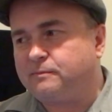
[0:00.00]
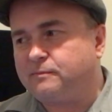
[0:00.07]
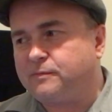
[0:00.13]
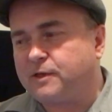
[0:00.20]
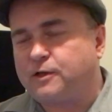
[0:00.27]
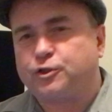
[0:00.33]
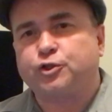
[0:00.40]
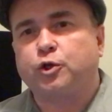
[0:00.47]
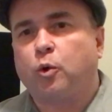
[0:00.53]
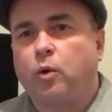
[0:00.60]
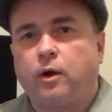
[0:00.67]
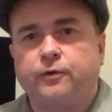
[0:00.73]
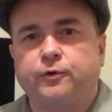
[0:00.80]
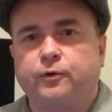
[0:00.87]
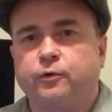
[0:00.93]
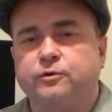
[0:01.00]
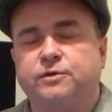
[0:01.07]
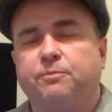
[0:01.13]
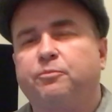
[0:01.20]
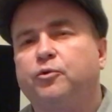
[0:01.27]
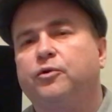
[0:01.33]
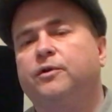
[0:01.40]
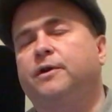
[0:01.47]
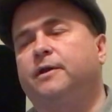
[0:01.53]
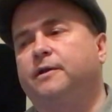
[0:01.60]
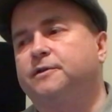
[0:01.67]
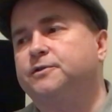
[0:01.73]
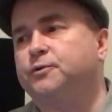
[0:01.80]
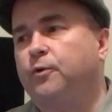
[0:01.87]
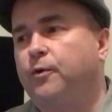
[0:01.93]
Showalter, who's a brilliant
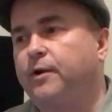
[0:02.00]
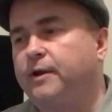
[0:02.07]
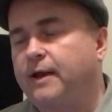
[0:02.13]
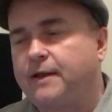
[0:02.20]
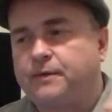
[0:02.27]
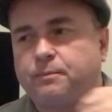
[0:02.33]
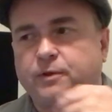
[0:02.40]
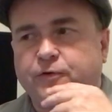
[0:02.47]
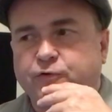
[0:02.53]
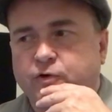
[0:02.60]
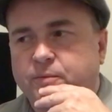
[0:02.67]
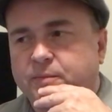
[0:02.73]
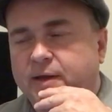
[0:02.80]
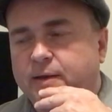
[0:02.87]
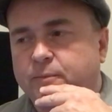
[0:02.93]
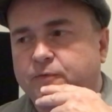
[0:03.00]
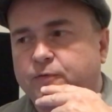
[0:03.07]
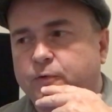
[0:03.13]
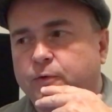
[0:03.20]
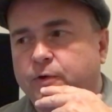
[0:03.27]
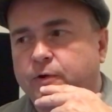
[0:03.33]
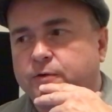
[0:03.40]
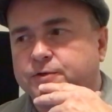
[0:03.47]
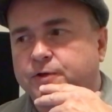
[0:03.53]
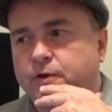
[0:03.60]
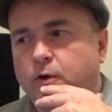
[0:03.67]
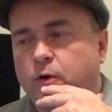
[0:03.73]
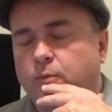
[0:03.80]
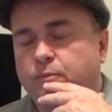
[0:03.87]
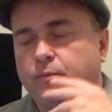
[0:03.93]
historian. I had the pleasure to meet him a few years
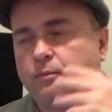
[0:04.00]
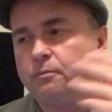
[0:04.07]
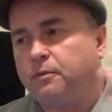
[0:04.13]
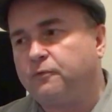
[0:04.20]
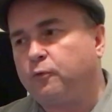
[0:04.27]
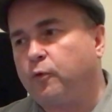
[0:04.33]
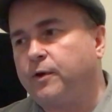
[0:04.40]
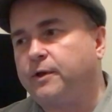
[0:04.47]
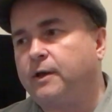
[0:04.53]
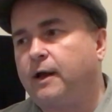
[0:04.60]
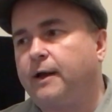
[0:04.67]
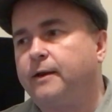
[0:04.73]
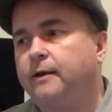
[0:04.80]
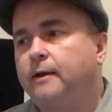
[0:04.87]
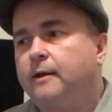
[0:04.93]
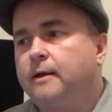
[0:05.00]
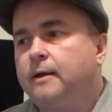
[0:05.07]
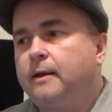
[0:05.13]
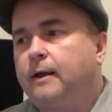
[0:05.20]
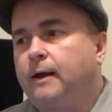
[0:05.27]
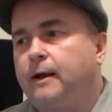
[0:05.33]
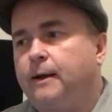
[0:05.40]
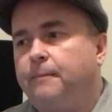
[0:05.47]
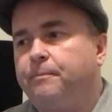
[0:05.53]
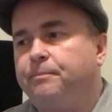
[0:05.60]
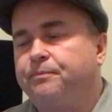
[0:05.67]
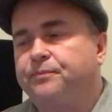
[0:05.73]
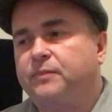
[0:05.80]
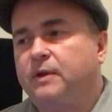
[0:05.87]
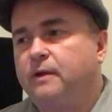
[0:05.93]
ago before he died.
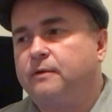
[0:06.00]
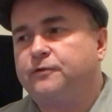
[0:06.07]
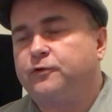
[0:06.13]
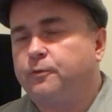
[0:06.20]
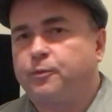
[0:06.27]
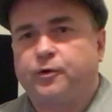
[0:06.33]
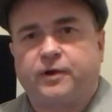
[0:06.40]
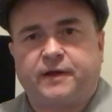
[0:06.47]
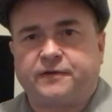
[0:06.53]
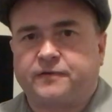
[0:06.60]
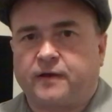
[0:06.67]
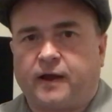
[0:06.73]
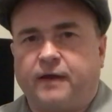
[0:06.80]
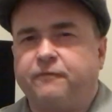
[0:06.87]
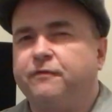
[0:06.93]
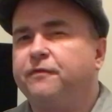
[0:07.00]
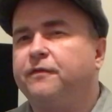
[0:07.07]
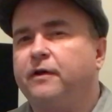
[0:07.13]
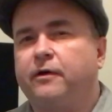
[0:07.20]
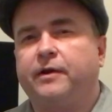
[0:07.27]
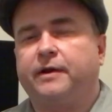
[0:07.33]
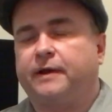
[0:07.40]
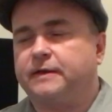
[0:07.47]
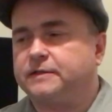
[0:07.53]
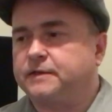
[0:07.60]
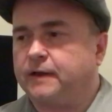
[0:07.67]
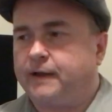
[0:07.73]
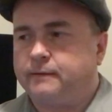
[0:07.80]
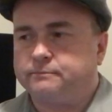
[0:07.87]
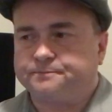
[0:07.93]
Super nice guy. Very nice
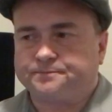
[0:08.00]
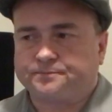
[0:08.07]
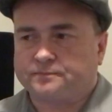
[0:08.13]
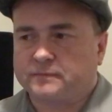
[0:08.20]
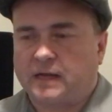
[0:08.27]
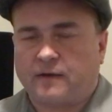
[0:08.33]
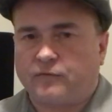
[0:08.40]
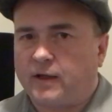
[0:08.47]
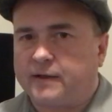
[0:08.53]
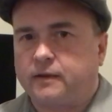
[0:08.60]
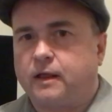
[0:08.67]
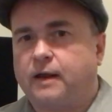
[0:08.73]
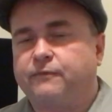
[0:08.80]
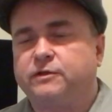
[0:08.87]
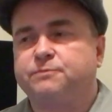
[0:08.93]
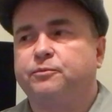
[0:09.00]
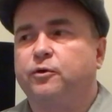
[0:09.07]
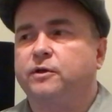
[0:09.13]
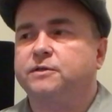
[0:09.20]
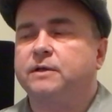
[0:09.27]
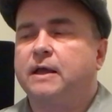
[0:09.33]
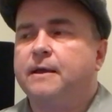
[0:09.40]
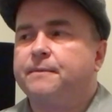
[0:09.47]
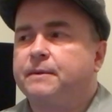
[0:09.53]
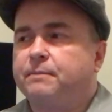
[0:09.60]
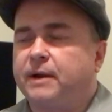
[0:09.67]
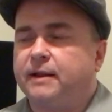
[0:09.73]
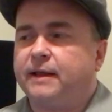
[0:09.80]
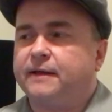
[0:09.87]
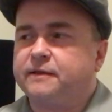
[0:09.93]
guy. And I've liked a lot of his books.
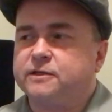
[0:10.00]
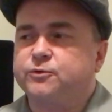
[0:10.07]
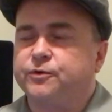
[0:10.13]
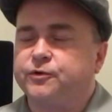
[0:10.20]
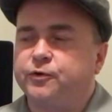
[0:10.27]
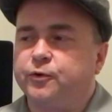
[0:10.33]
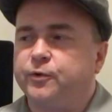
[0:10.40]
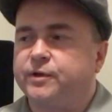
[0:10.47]
But I like this one, too.